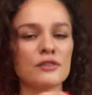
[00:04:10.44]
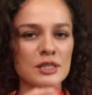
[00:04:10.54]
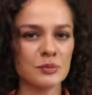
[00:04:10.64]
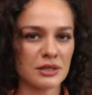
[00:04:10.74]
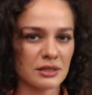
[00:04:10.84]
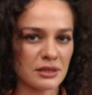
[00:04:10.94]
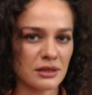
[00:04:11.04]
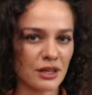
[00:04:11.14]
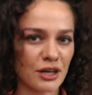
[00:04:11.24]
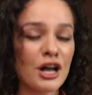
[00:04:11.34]
of these pieces
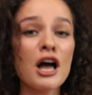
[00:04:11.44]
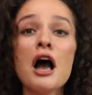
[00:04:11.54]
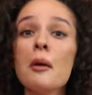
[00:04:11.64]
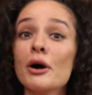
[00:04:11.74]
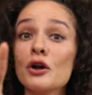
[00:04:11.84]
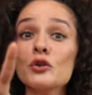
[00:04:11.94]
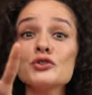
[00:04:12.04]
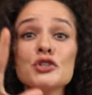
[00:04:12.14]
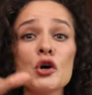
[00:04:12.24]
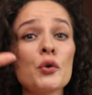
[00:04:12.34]
in there. But
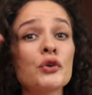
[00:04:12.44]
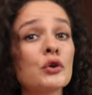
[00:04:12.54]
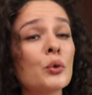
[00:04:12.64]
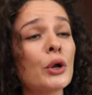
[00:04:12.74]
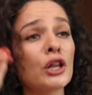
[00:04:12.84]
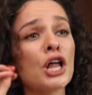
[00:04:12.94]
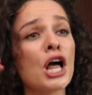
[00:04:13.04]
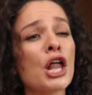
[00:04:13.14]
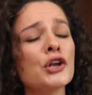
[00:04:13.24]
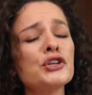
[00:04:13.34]
also, you will
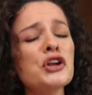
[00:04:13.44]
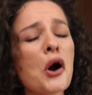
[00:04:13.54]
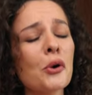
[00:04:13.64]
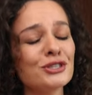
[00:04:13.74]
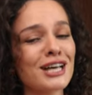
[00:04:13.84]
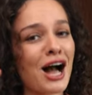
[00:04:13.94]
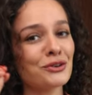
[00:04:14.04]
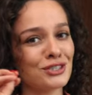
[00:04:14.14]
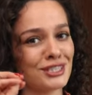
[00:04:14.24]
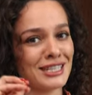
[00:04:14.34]
no
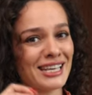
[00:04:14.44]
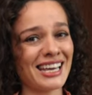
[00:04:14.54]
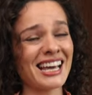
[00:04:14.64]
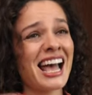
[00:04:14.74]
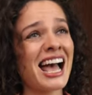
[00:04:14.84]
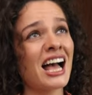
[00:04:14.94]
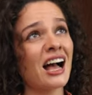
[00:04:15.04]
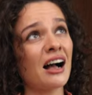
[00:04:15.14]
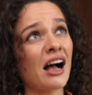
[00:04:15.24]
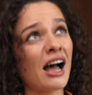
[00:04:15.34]
doubt see,
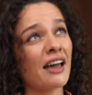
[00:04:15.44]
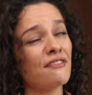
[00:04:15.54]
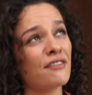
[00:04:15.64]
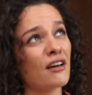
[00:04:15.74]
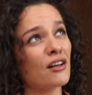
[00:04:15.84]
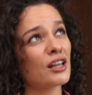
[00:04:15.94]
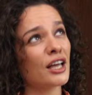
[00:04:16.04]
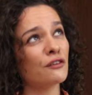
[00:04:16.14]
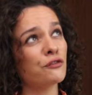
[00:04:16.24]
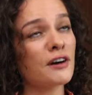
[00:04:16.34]
I feel
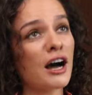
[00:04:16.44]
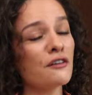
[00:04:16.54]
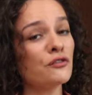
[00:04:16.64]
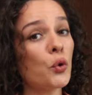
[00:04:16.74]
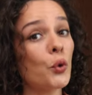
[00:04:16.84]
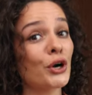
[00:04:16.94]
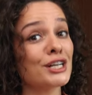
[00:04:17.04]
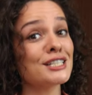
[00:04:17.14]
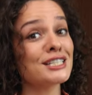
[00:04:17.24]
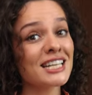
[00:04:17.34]
like, 5
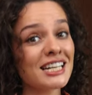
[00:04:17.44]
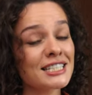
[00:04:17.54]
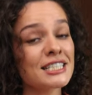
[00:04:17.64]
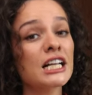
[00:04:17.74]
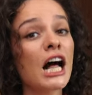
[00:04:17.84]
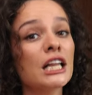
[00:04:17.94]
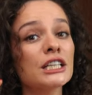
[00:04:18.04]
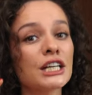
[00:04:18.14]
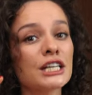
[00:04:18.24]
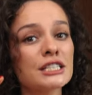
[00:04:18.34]
or 6
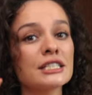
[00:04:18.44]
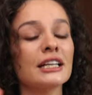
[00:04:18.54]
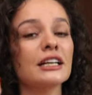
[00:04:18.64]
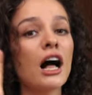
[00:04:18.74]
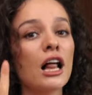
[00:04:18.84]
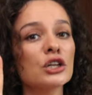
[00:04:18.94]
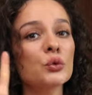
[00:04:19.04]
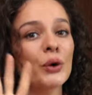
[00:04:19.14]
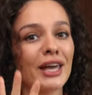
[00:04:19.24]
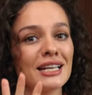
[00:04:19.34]
colors and
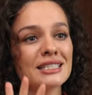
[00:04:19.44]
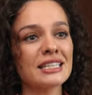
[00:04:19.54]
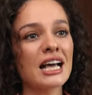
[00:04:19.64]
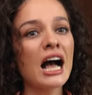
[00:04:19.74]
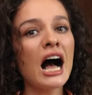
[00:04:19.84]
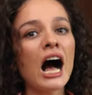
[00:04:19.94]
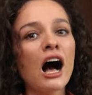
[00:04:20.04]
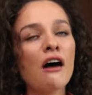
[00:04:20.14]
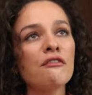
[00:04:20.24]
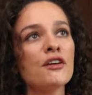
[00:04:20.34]
colorways
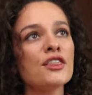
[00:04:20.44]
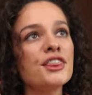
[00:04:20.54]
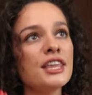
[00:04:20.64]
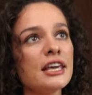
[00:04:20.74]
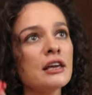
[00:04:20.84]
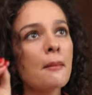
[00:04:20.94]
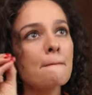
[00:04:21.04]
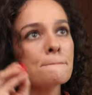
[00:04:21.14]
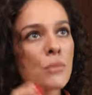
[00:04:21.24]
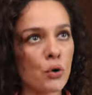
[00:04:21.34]
of the
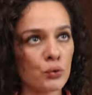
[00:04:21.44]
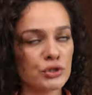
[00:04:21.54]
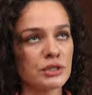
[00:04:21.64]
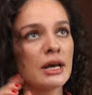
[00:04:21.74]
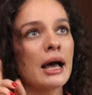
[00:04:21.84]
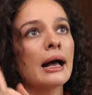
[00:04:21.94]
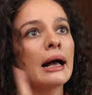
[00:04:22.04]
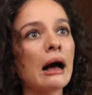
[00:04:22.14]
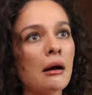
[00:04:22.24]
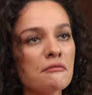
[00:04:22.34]
most
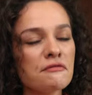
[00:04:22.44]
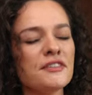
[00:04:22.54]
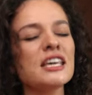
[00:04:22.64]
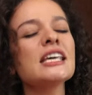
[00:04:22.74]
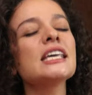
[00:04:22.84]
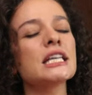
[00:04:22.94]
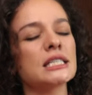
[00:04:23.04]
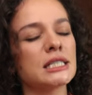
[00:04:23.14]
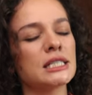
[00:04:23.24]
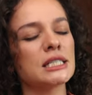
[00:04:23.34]

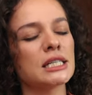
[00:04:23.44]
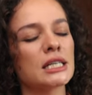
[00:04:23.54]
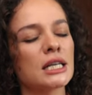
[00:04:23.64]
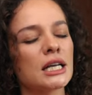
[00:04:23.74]
comfiest,